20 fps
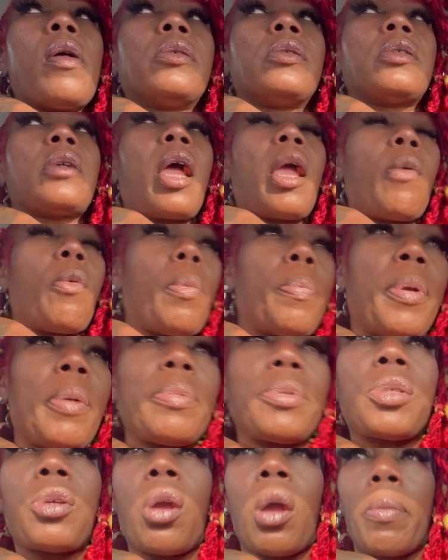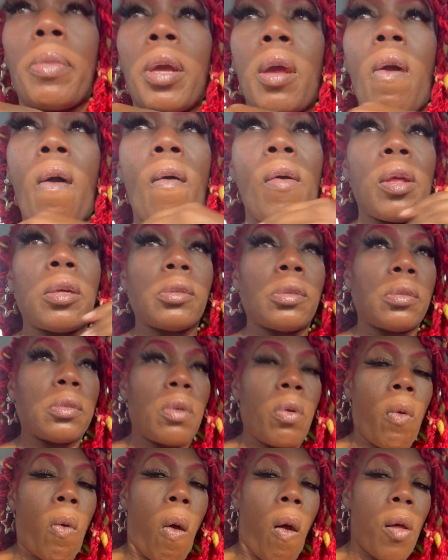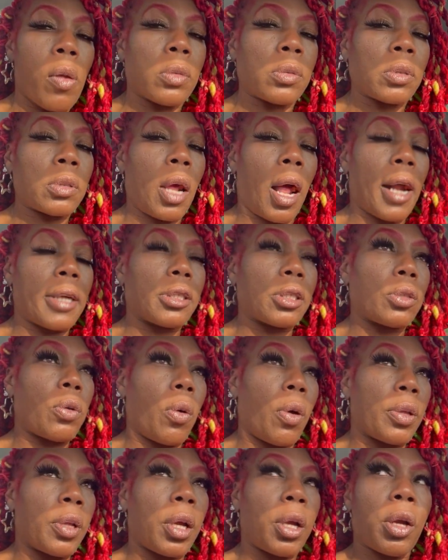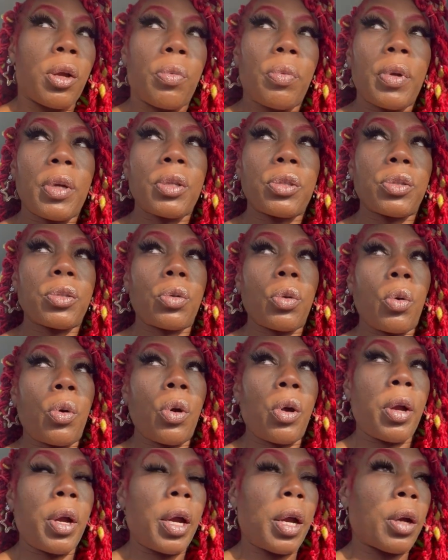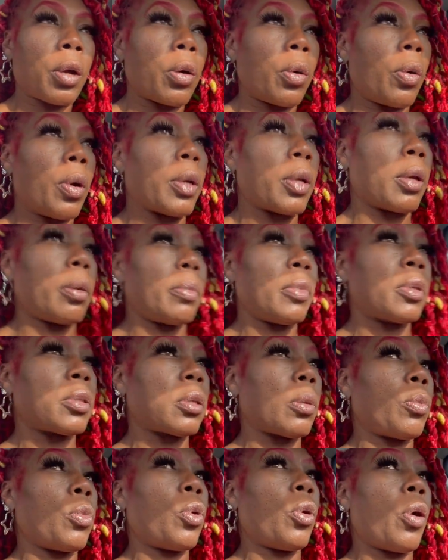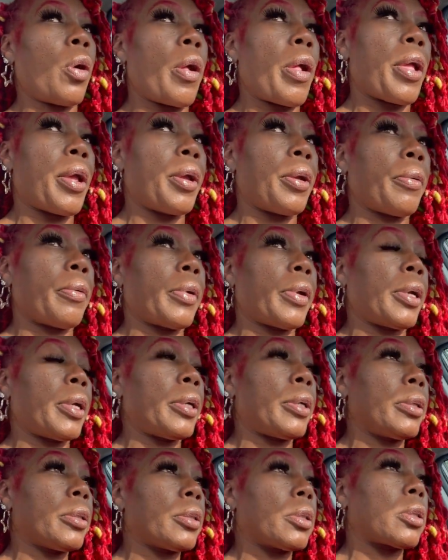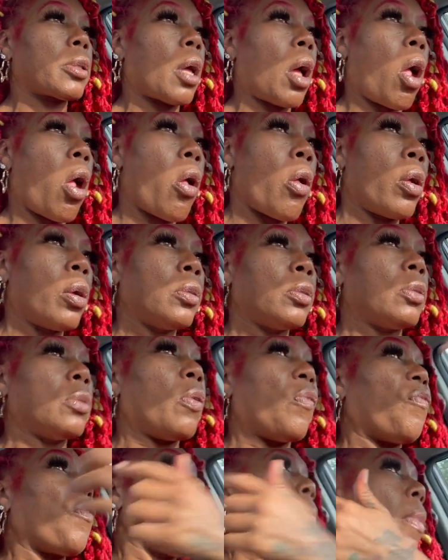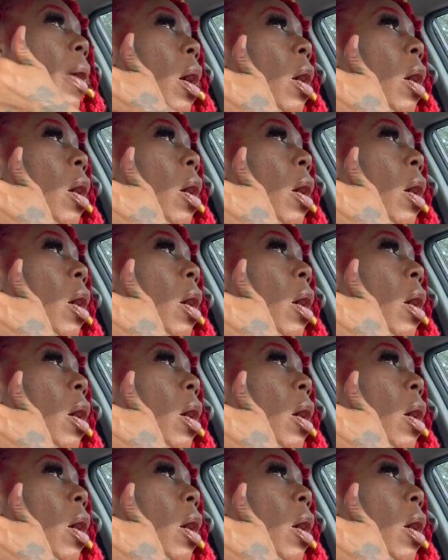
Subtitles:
I hate when people stare at me. I ought to go in the earring store and go and get me some more earrings for my